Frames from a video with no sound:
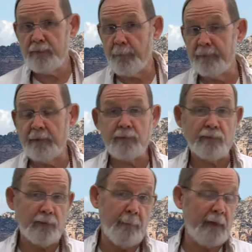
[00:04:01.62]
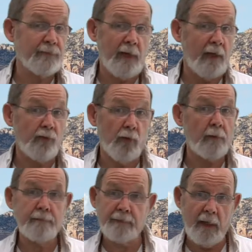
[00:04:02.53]
predictions are based on
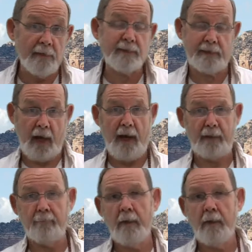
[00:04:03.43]
your sun sign.